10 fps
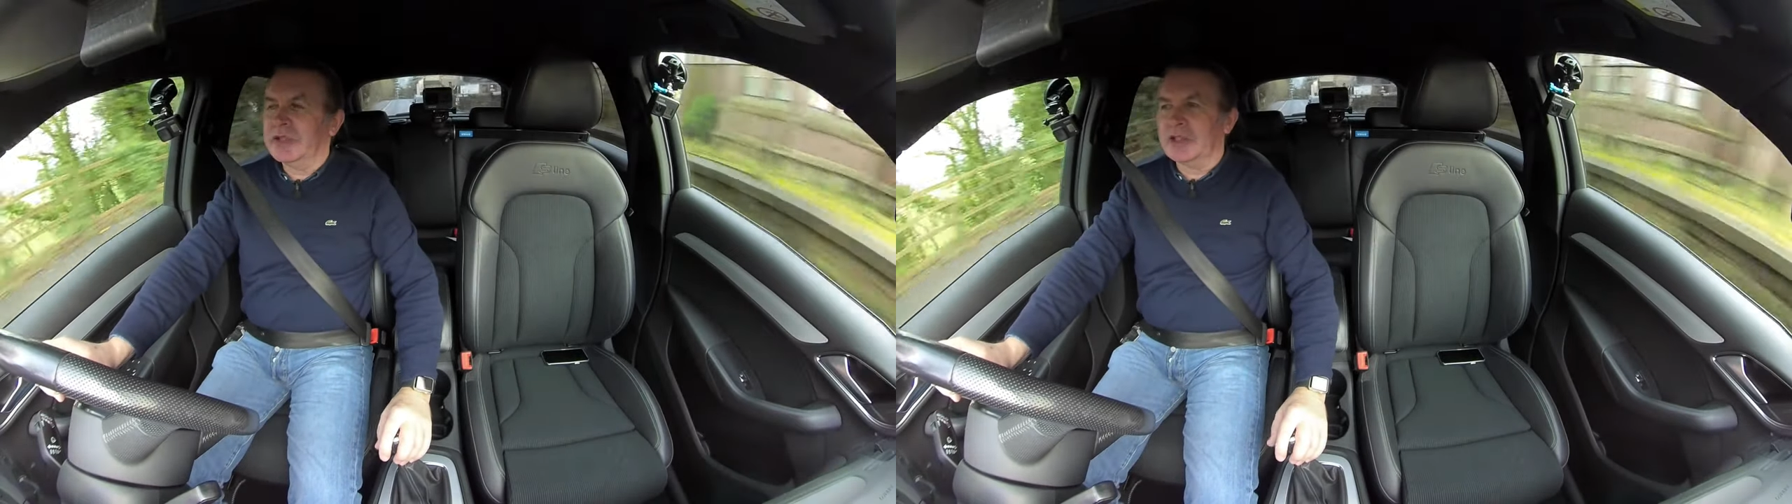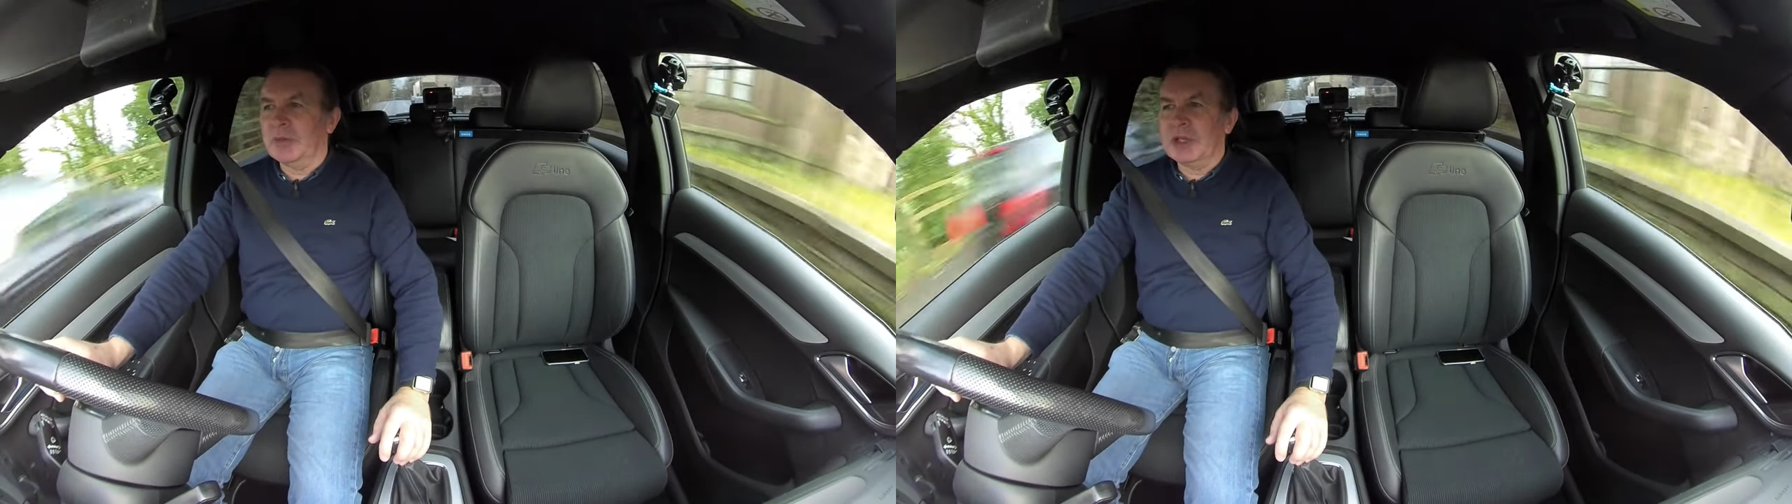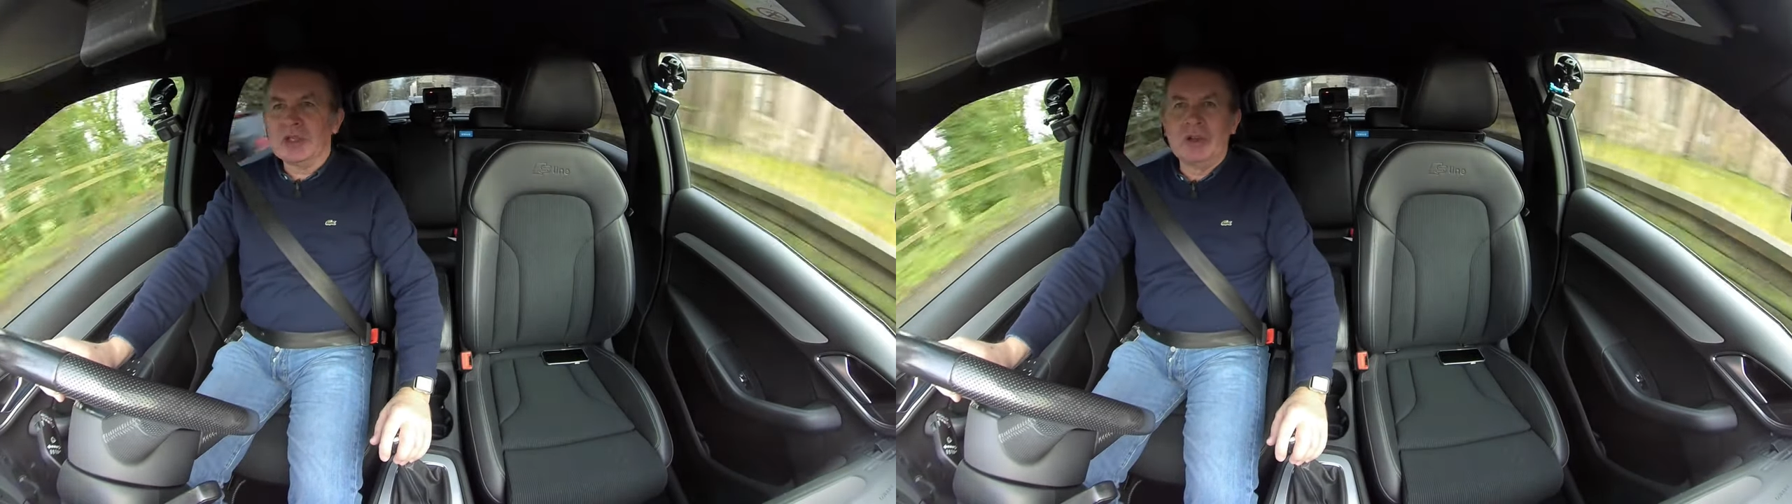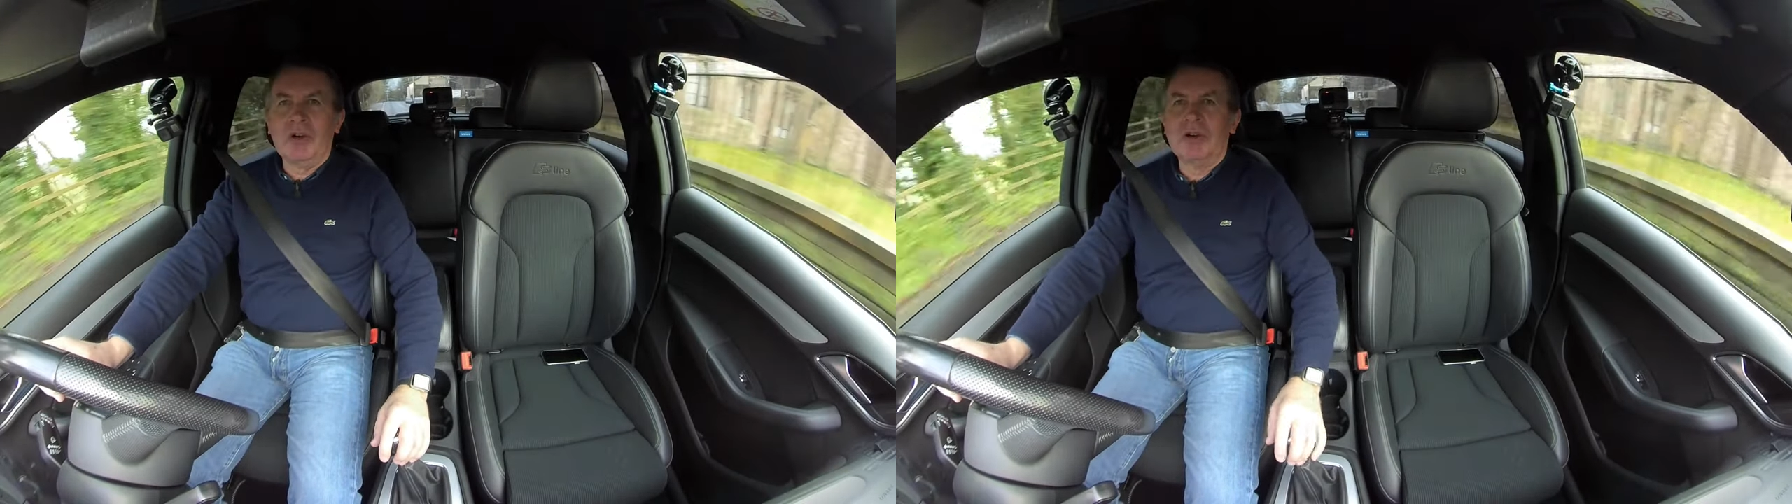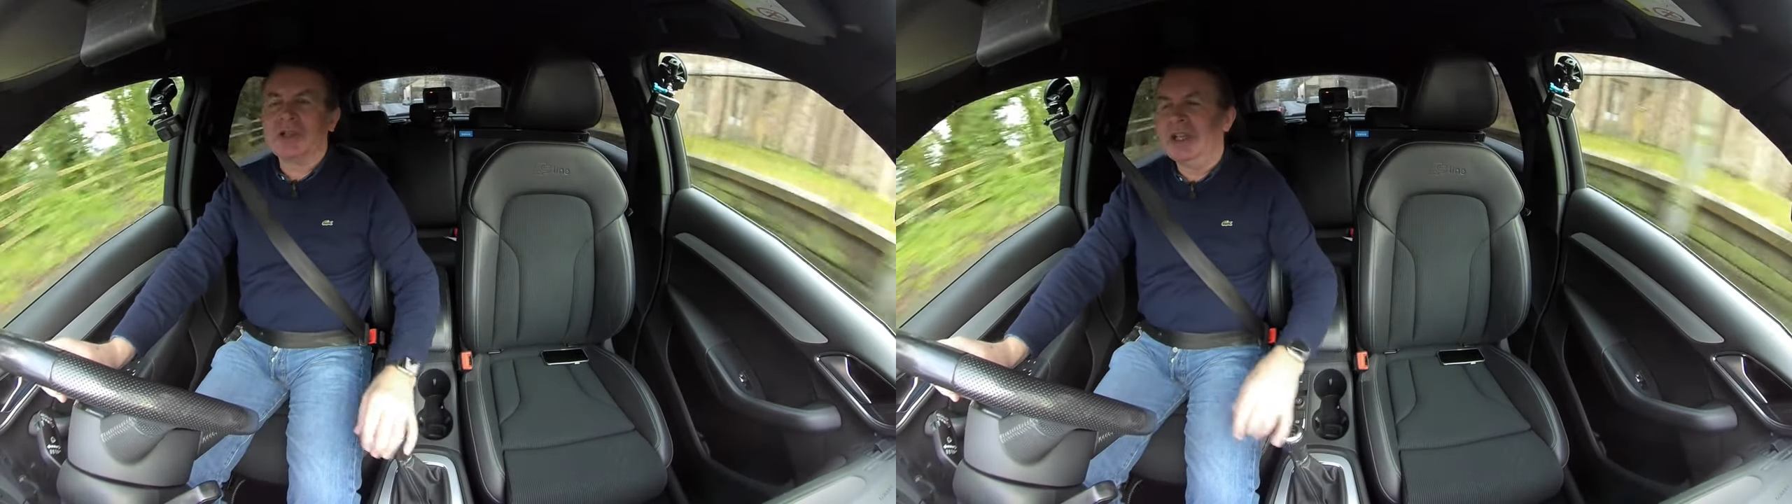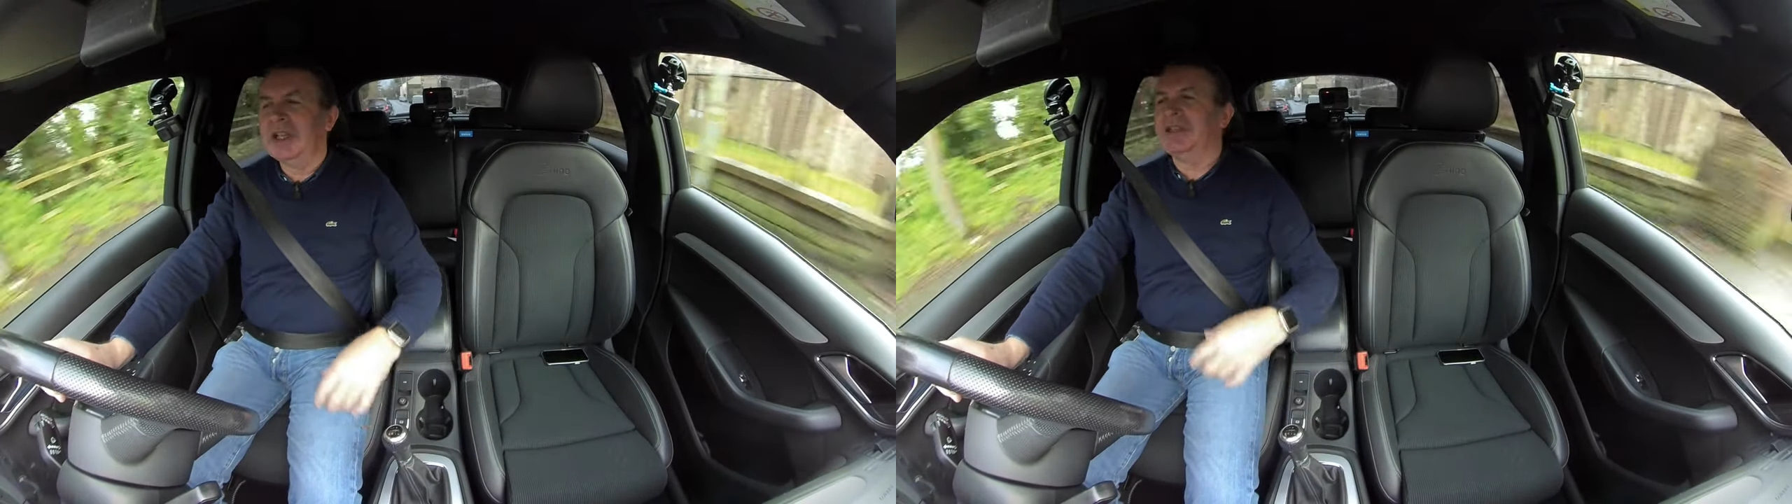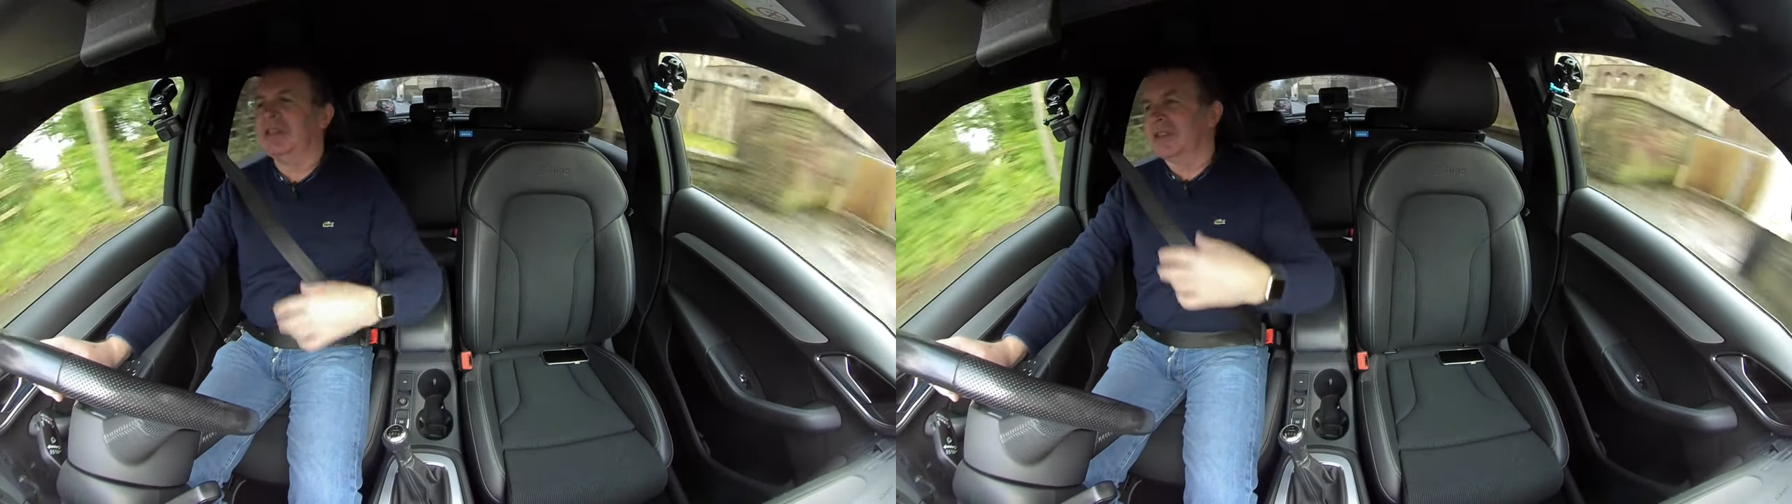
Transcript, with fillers: There's going to be a shortage.